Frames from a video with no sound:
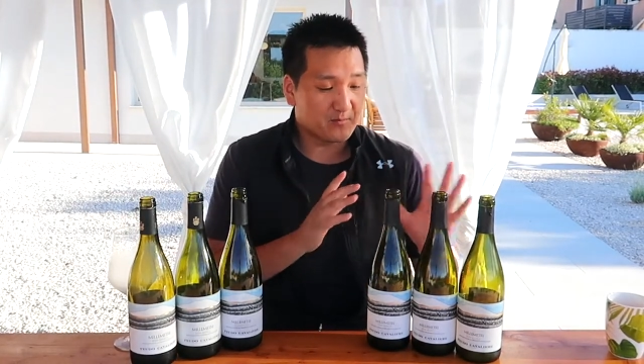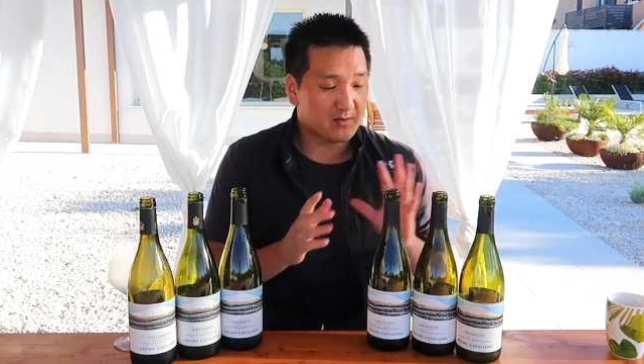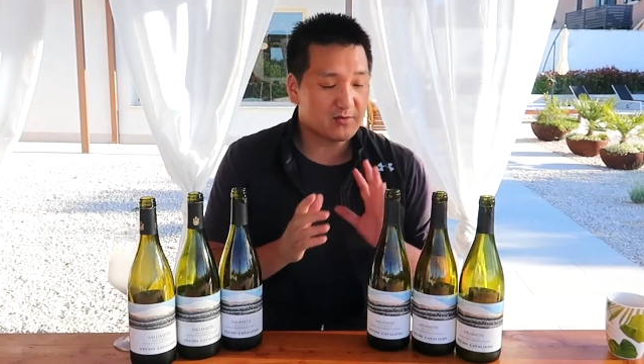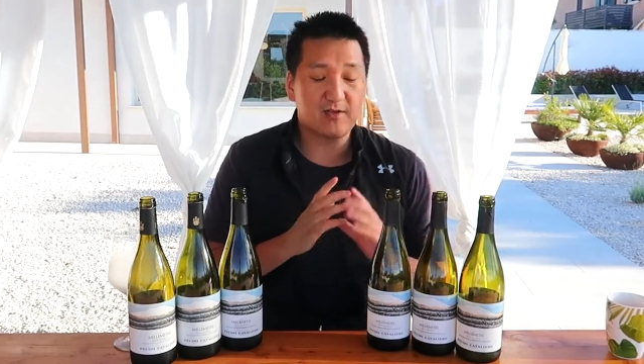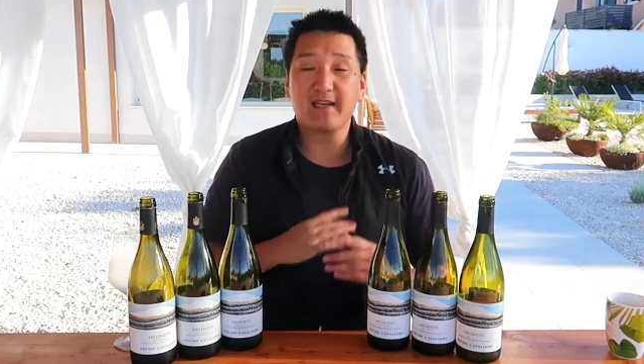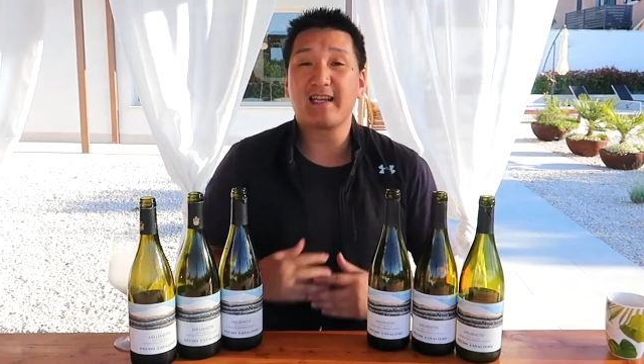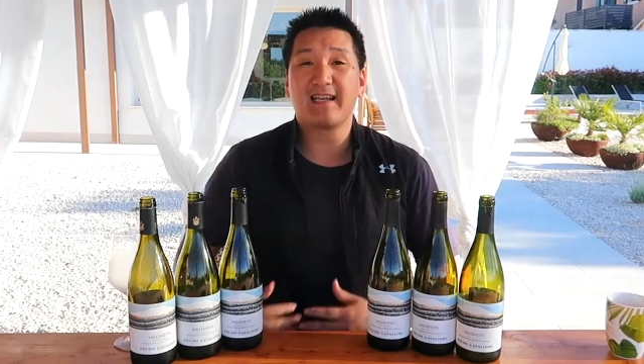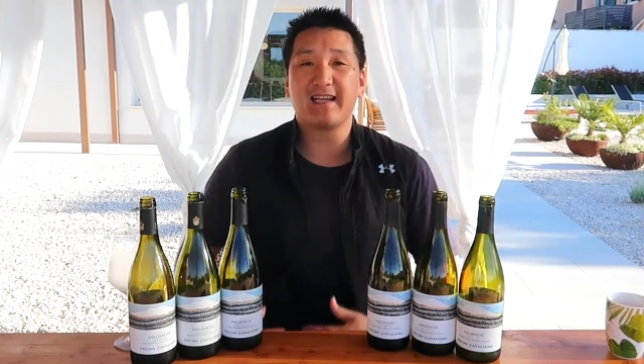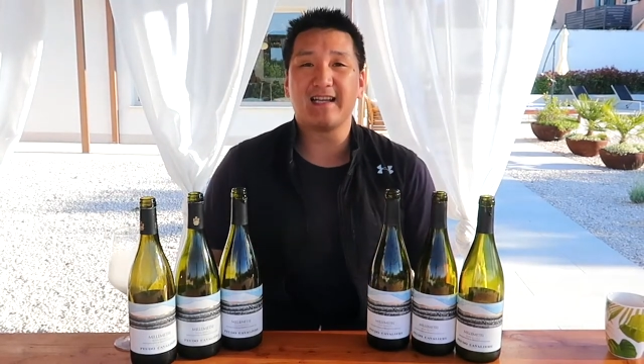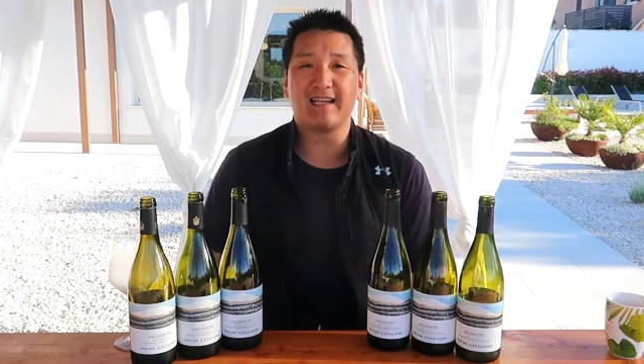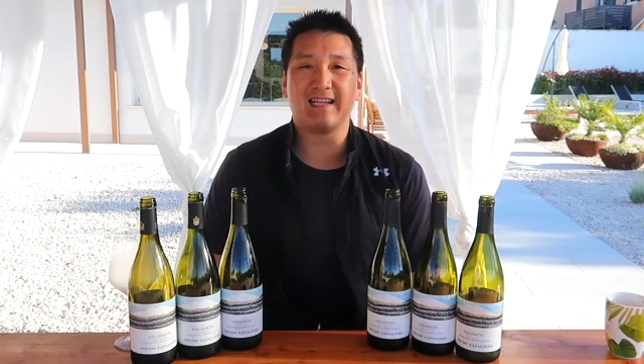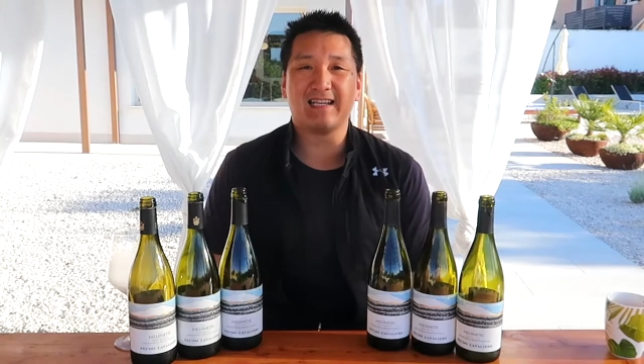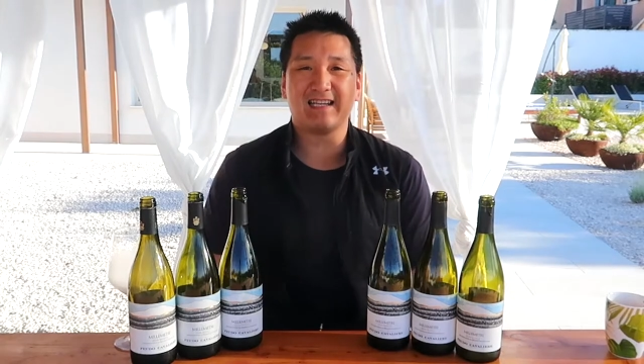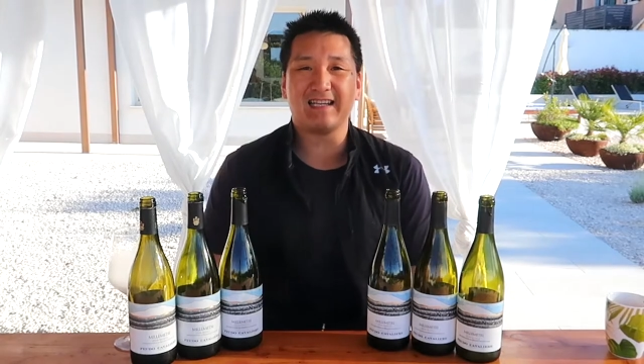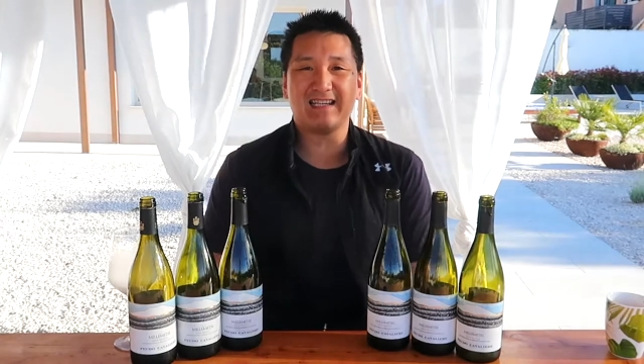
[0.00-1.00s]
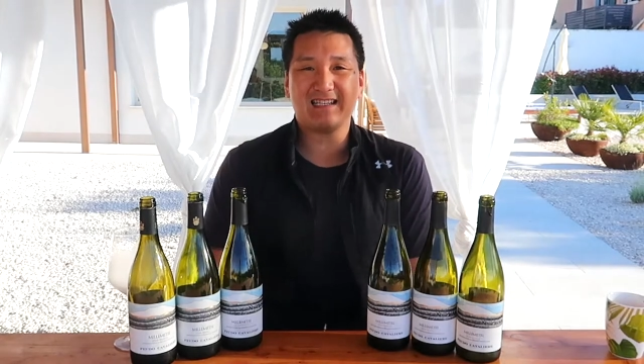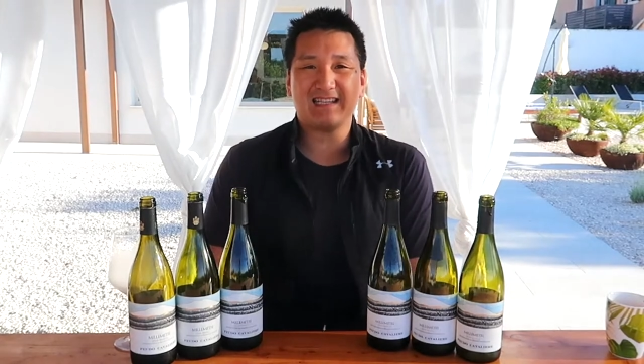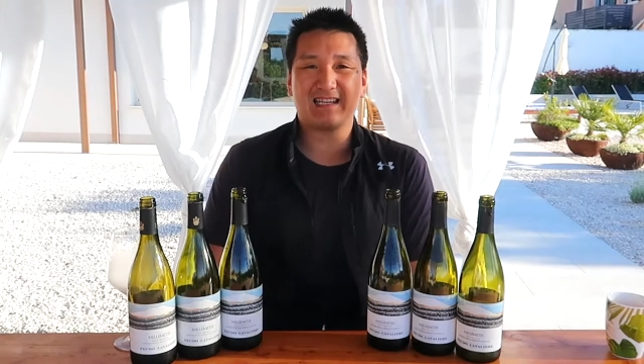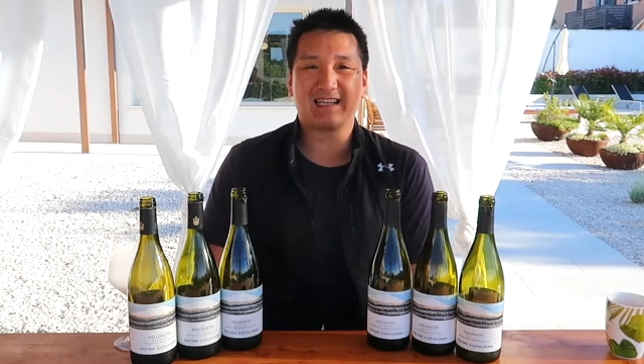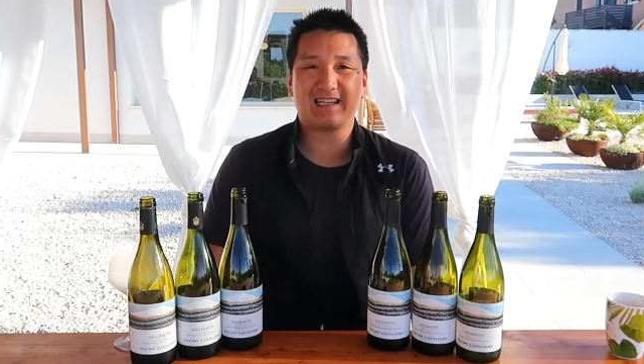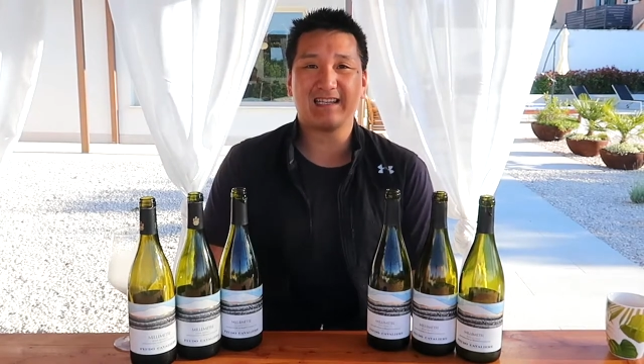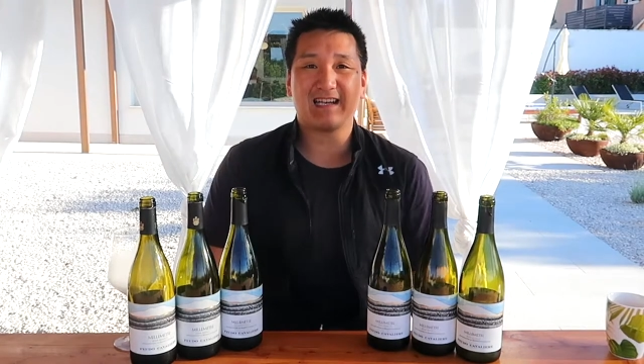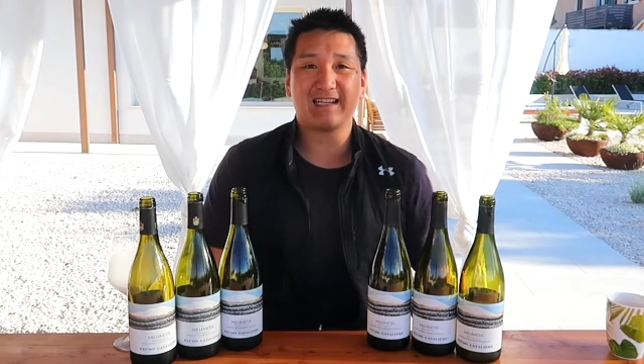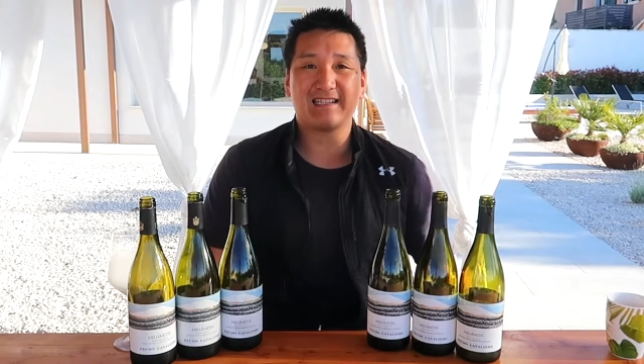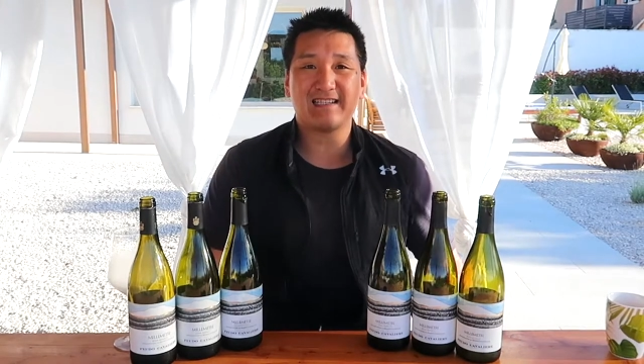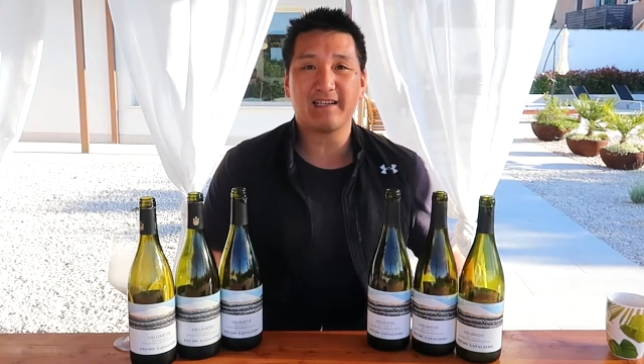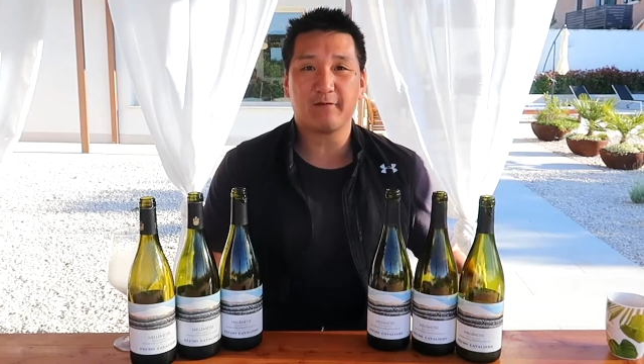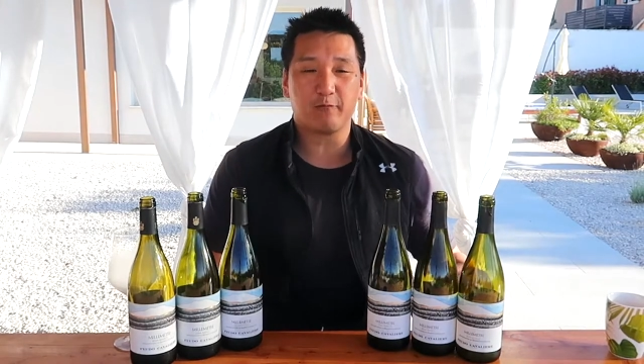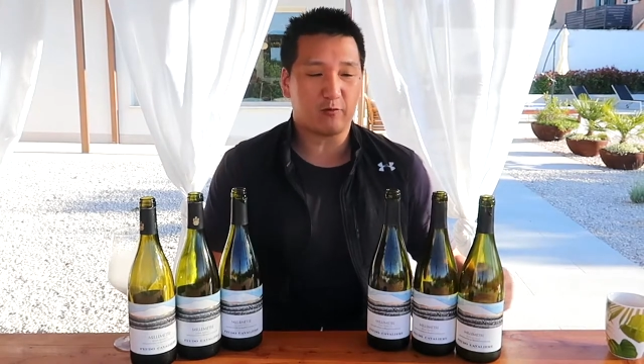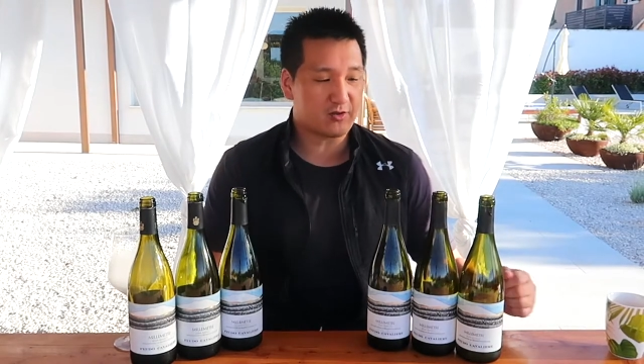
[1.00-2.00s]
so I get an
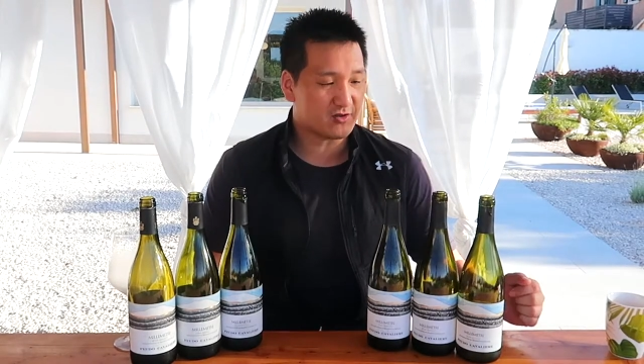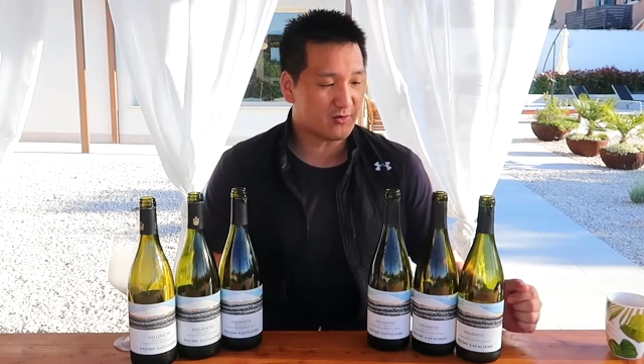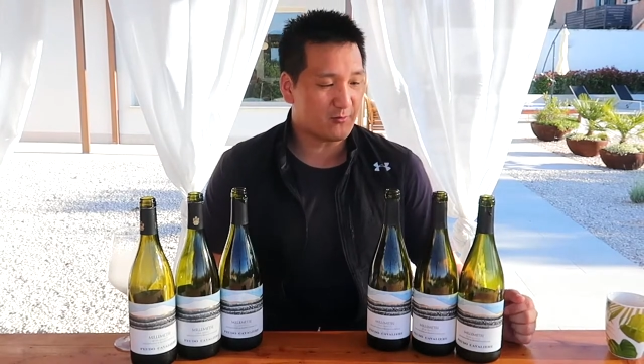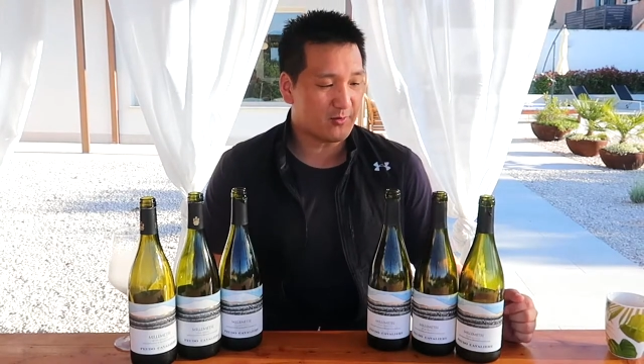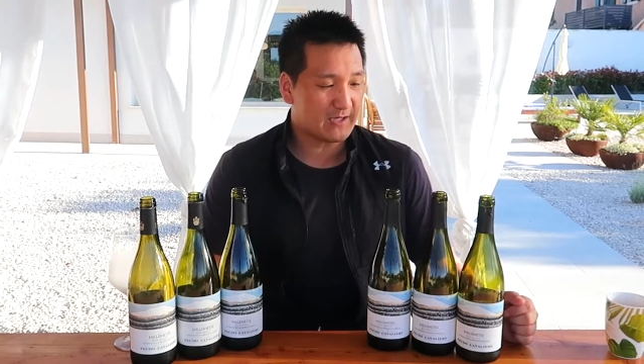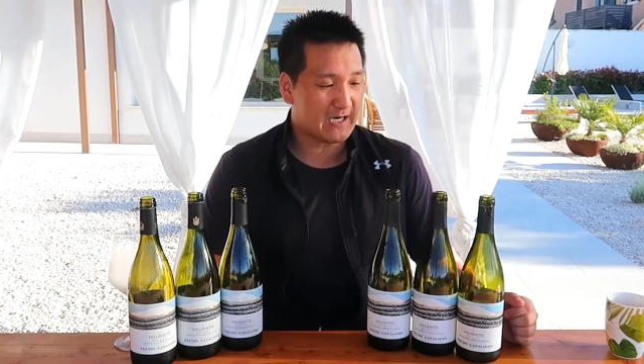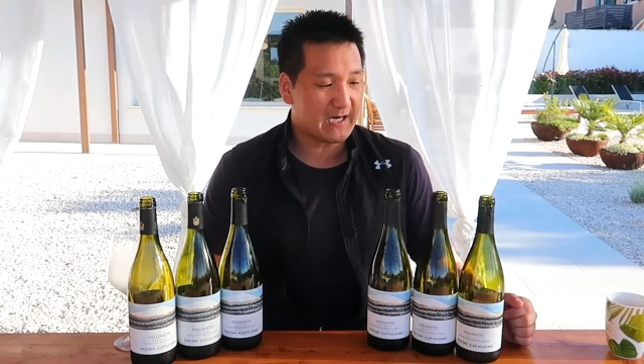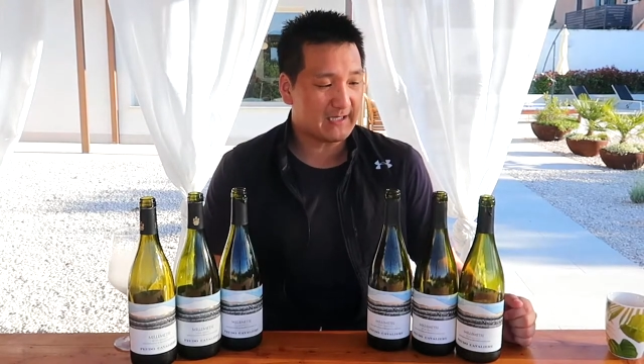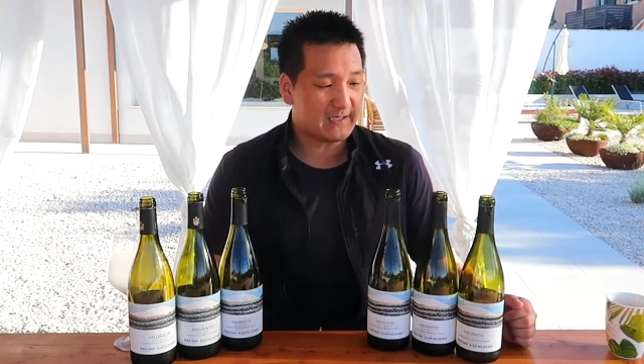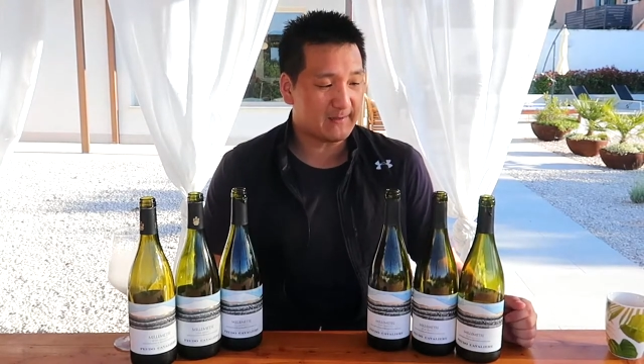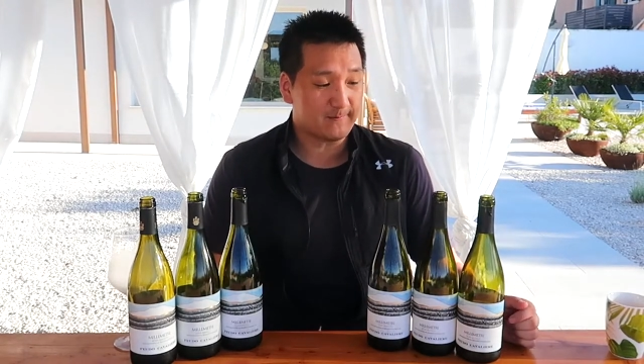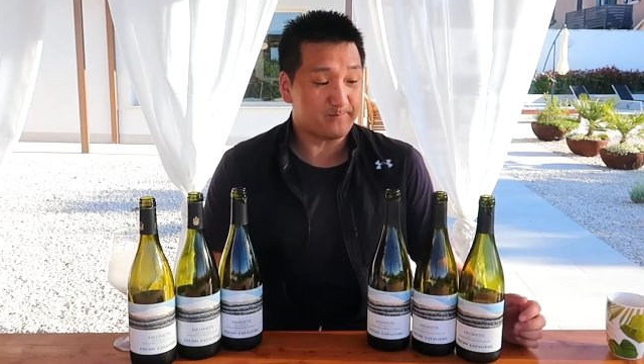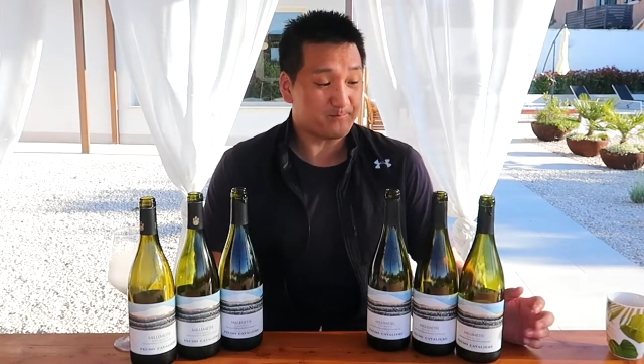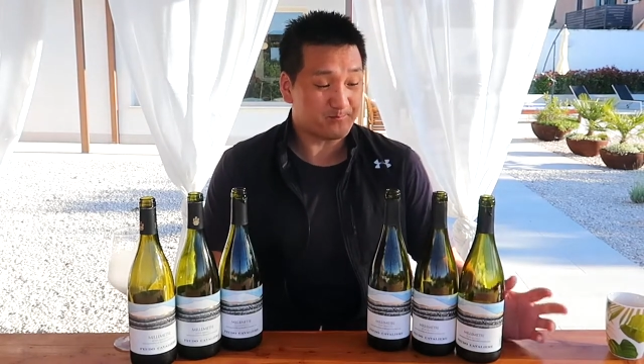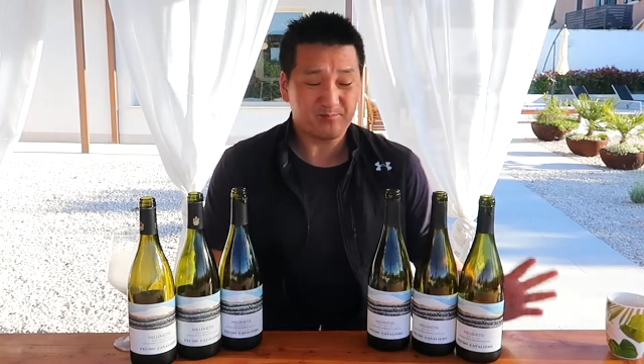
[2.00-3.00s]
idea of what's going on here.